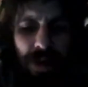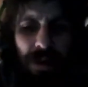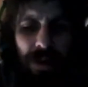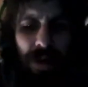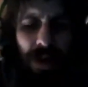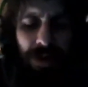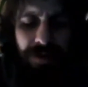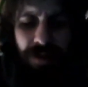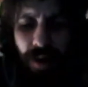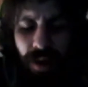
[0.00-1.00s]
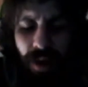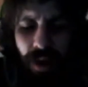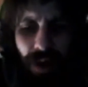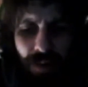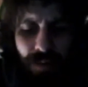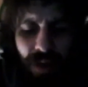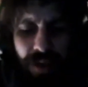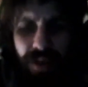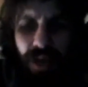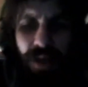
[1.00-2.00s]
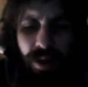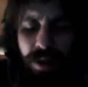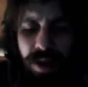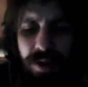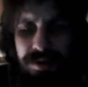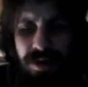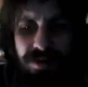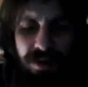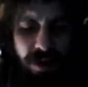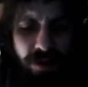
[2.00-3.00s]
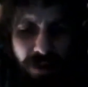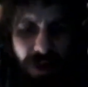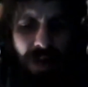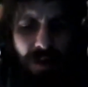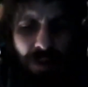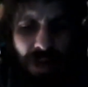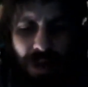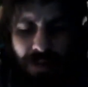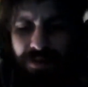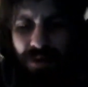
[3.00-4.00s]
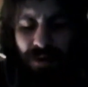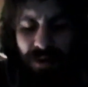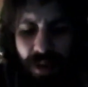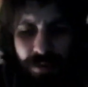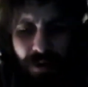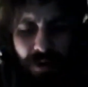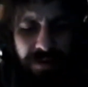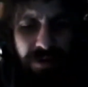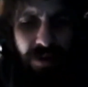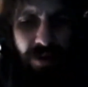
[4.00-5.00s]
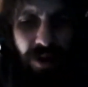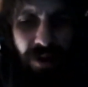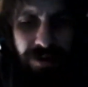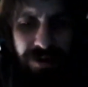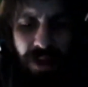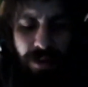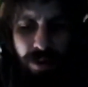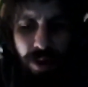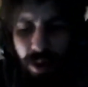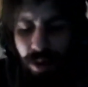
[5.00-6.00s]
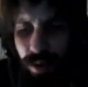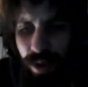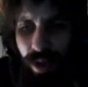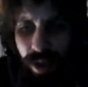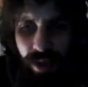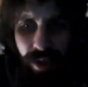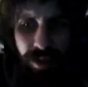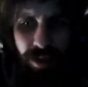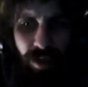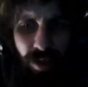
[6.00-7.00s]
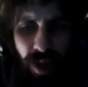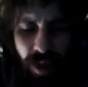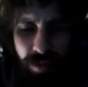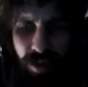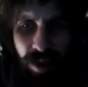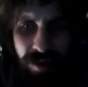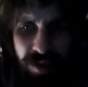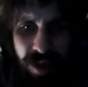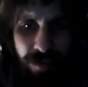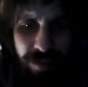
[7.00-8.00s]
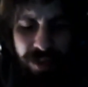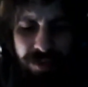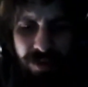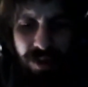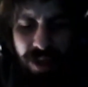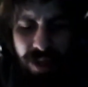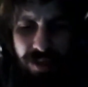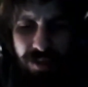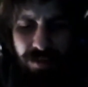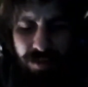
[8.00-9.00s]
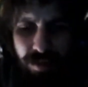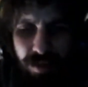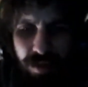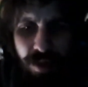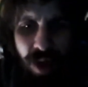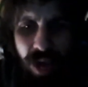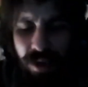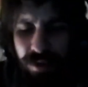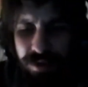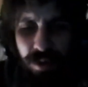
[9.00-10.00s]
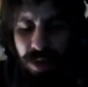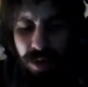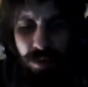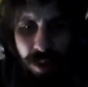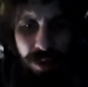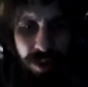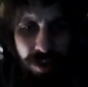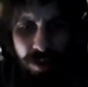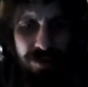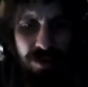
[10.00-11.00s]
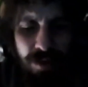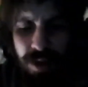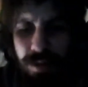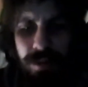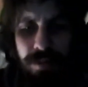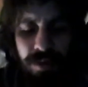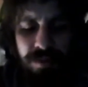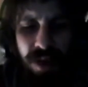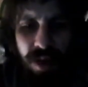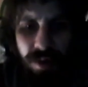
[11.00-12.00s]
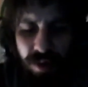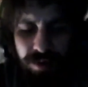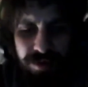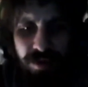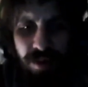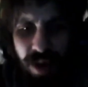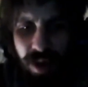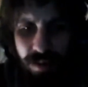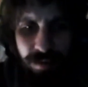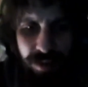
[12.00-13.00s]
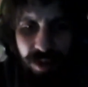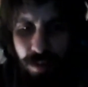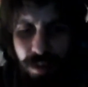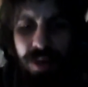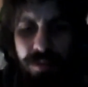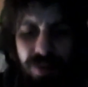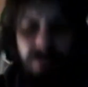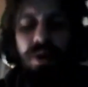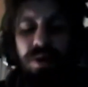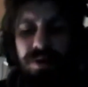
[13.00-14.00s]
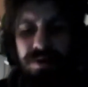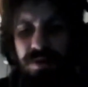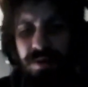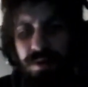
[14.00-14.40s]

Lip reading: yeah, that's not any kind of laws because over here we have certain diversity laws that will, cause a company to like, hire so many women or so many people of color to, make up the quotas.